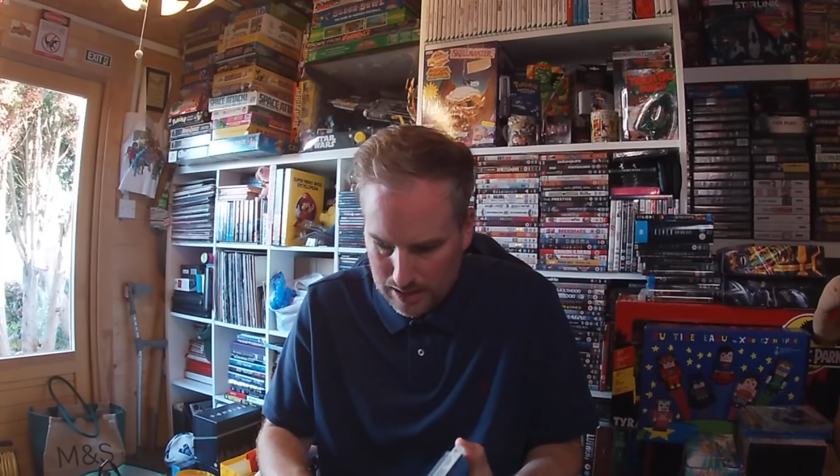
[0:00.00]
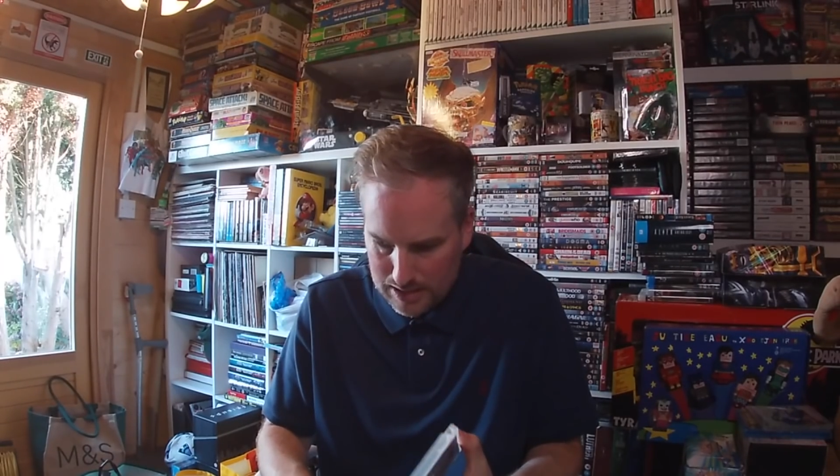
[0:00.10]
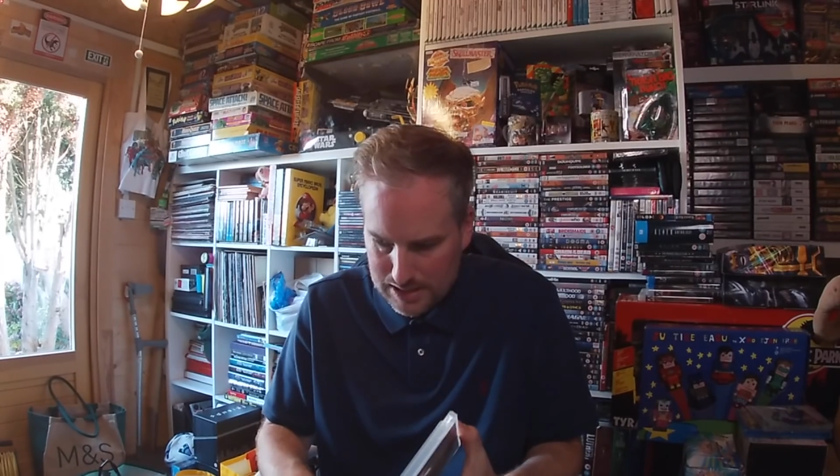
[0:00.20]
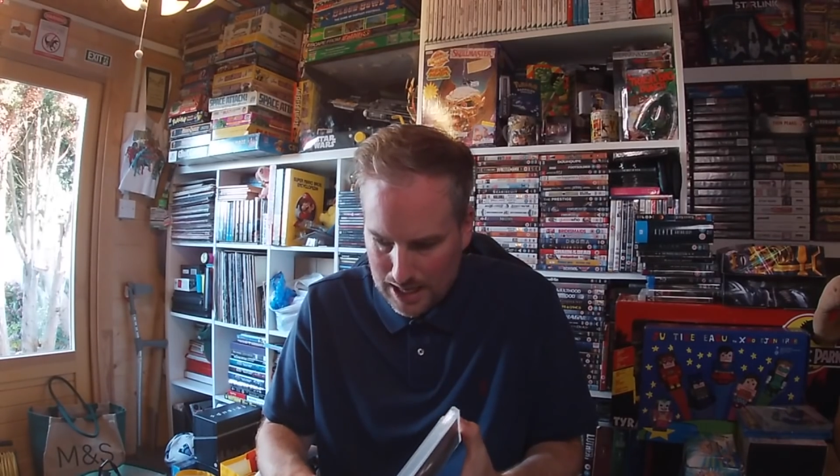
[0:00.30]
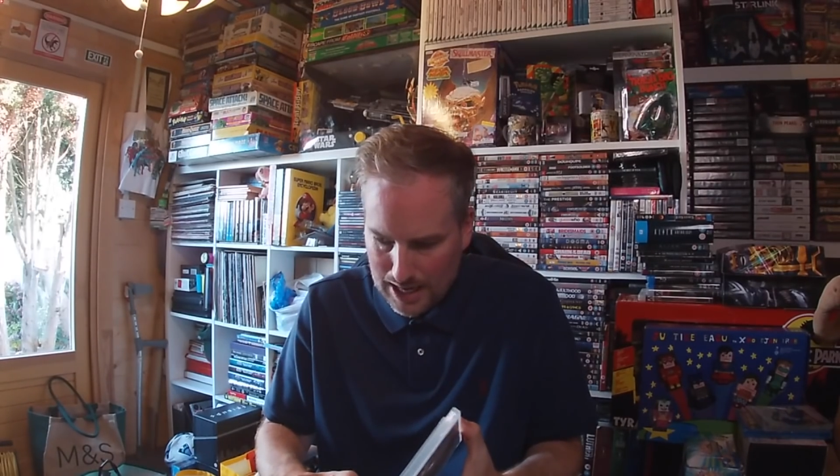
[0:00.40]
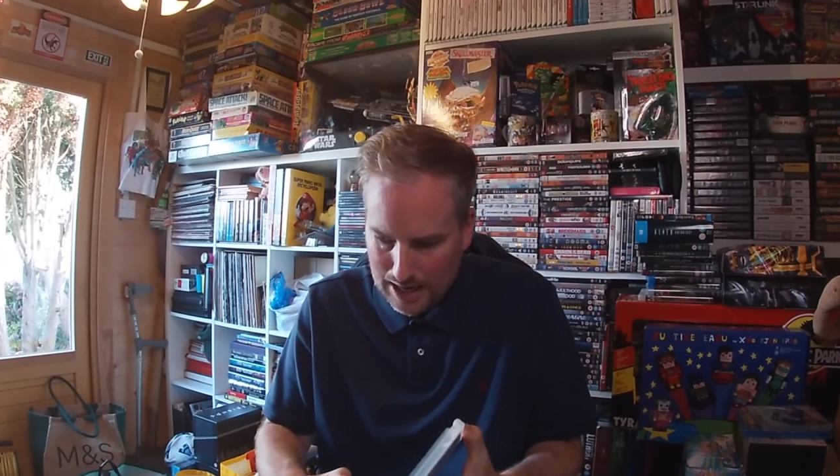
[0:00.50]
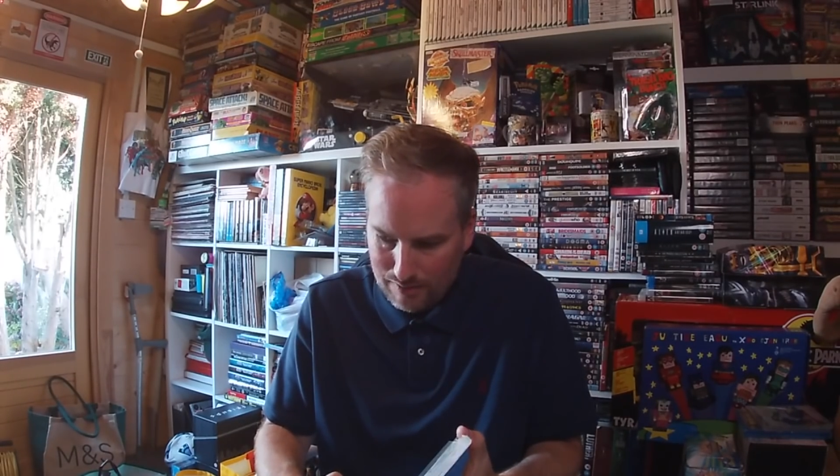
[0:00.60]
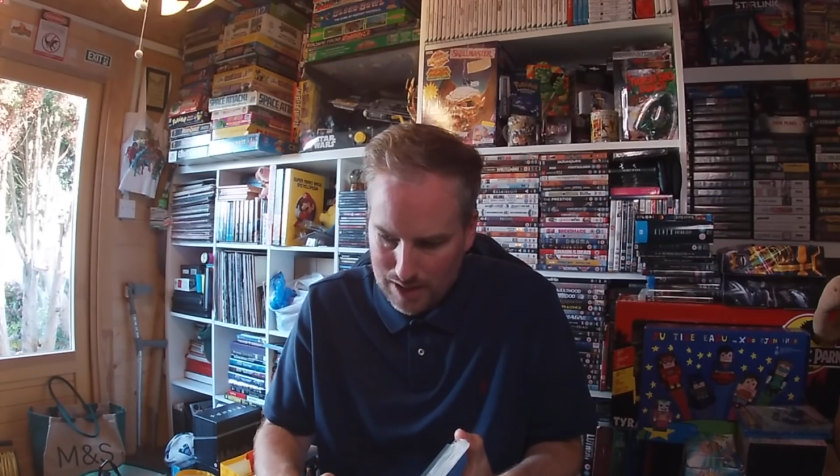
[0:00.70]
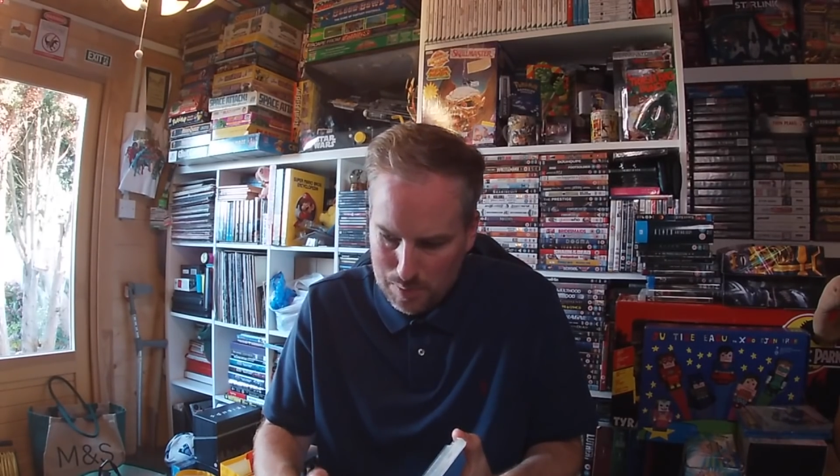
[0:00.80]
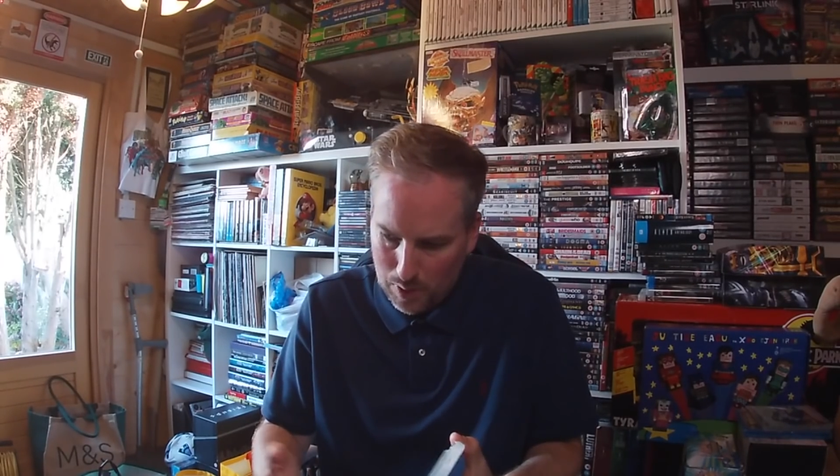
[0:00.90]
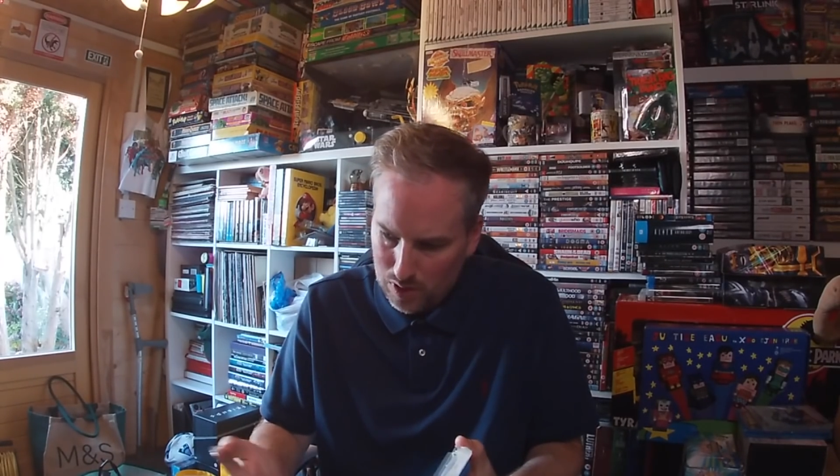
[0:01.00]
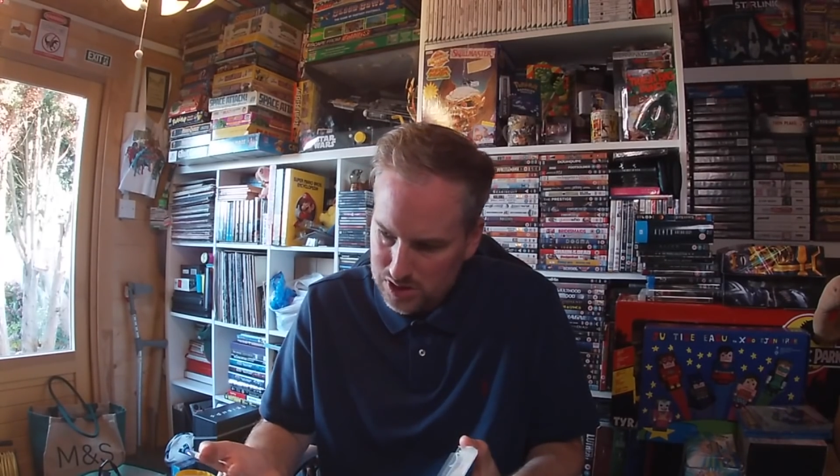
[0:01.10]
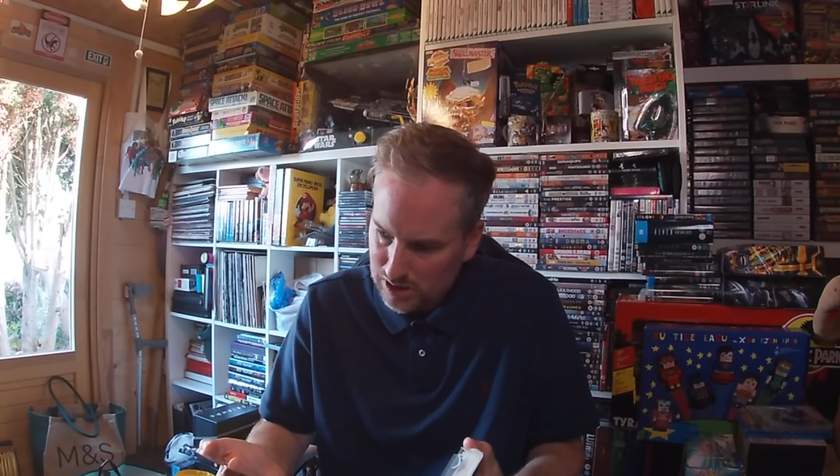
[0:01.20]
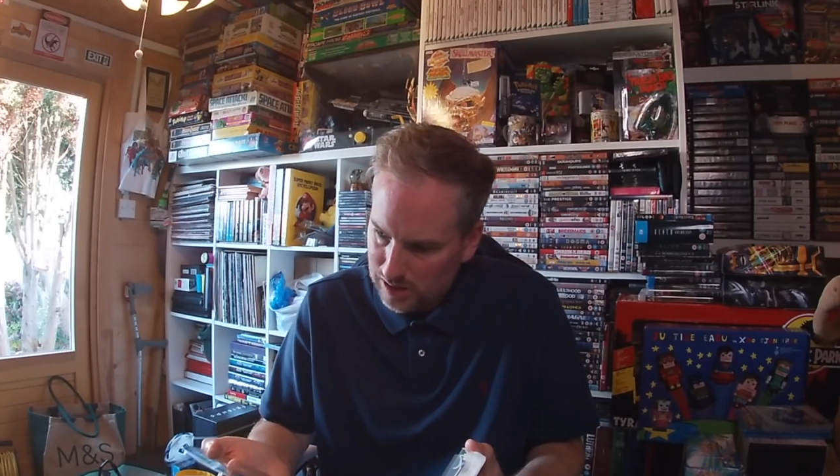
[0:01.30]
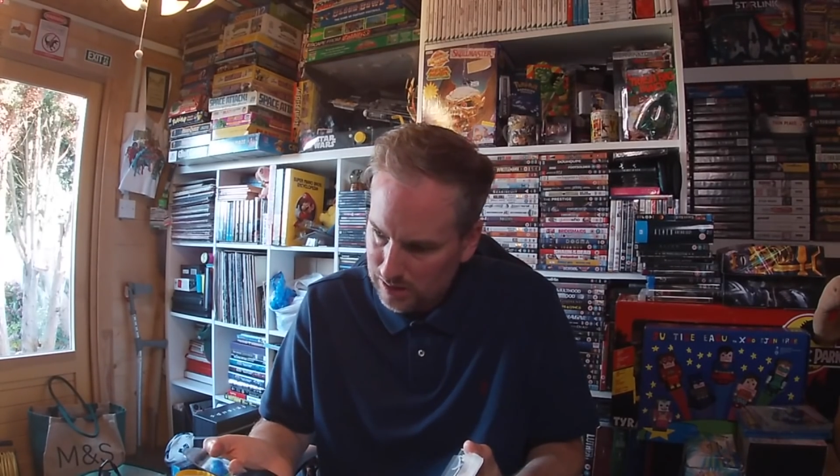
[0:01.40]
Is the Harry
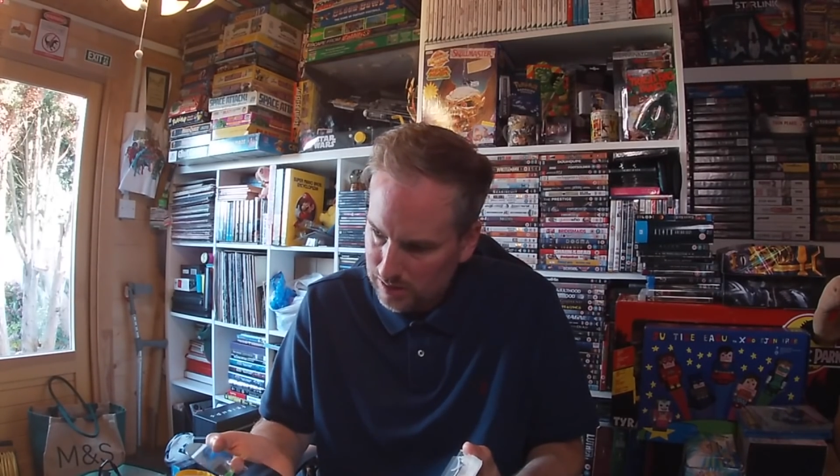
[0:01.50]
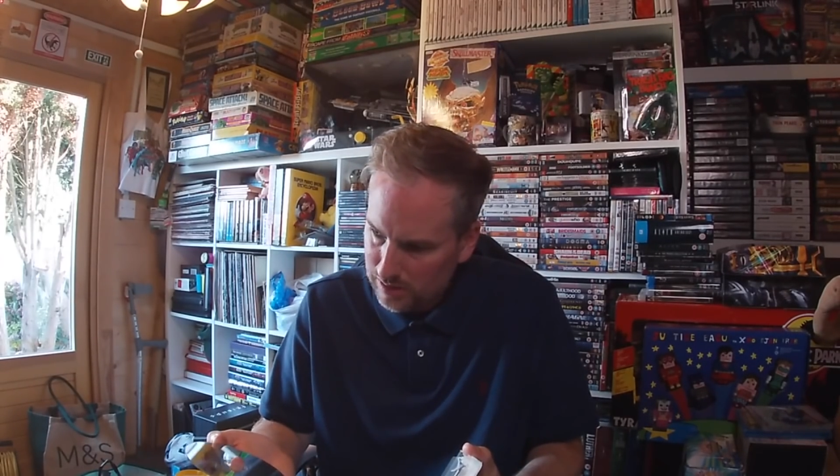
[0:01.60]
Potter.